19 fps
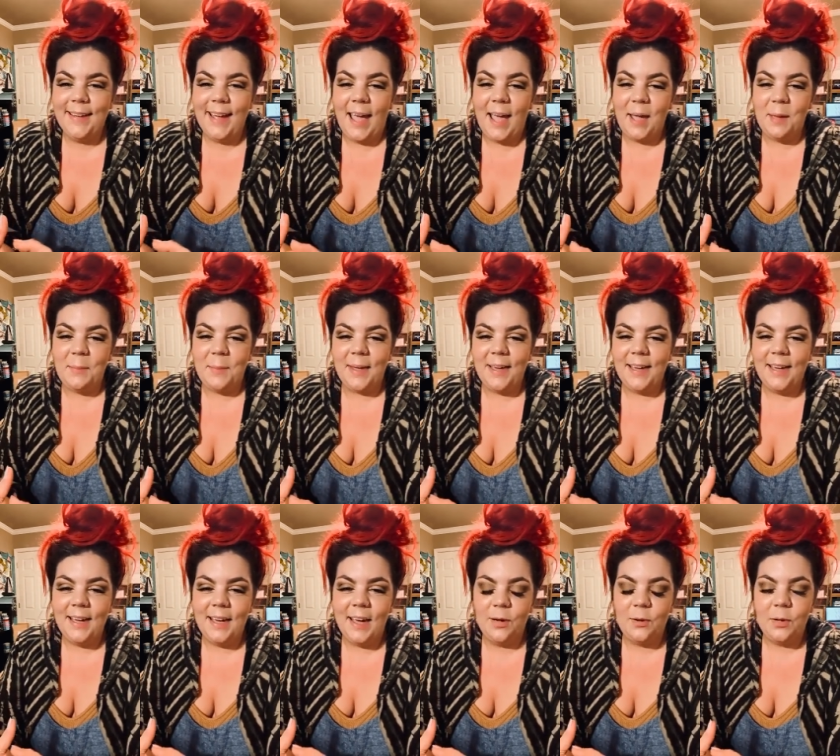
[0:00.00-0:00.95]
Amy,
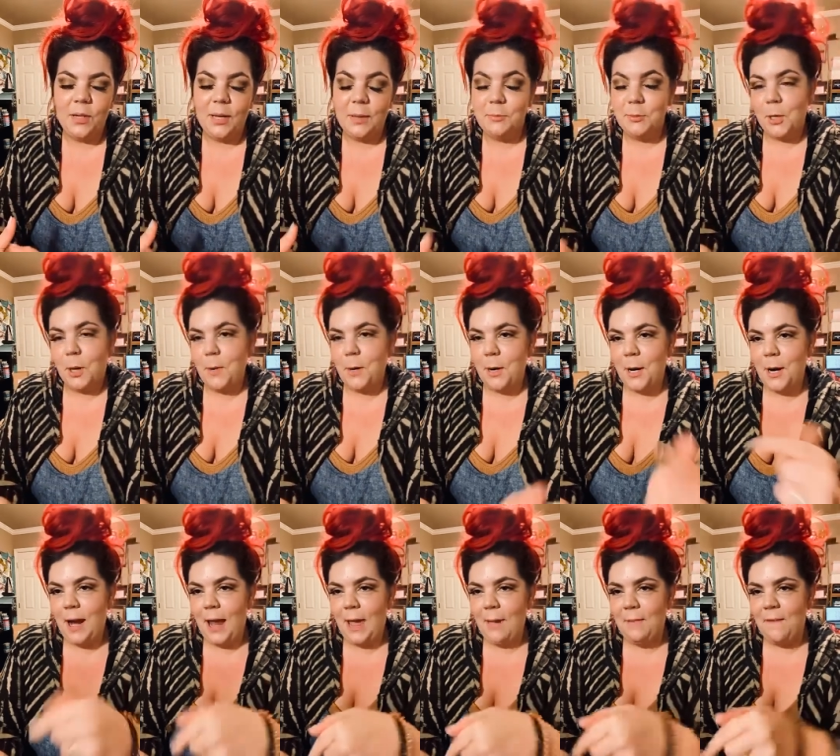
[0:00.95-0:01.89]
I will name drop her,
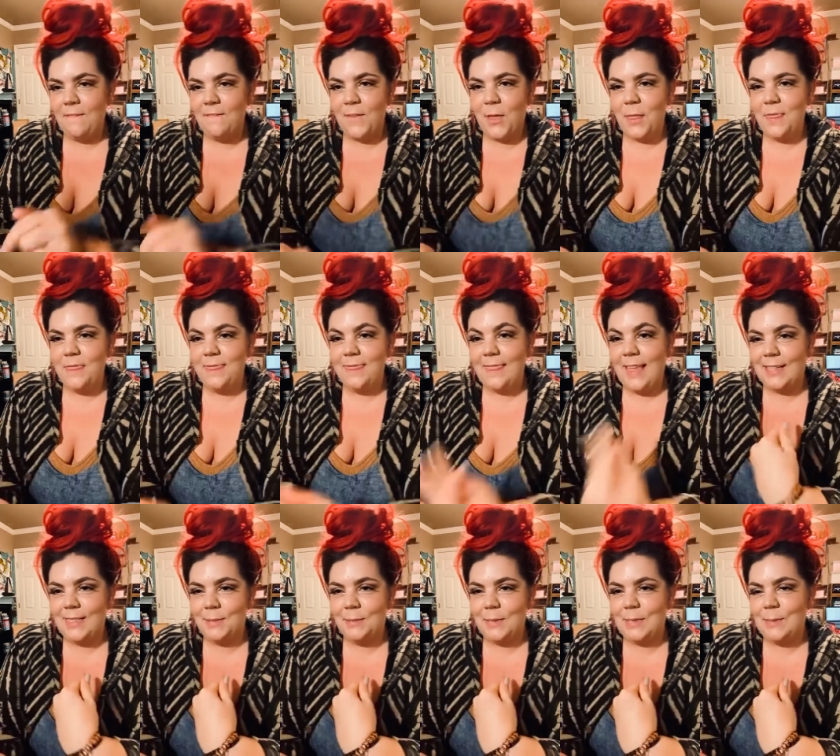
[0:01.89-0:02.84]
Amy Felton,
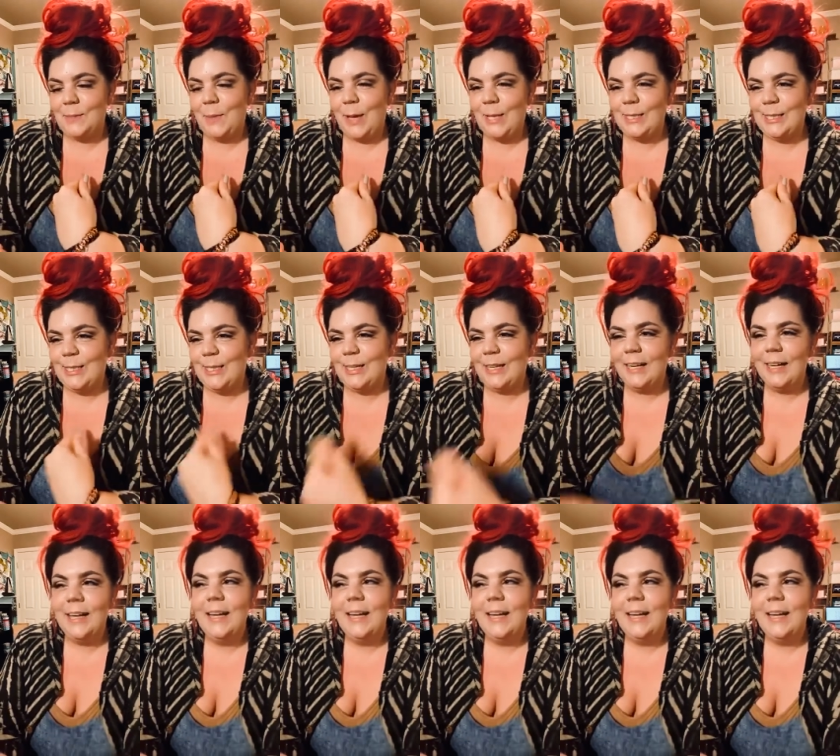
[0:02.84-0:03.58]
that's my sponsor.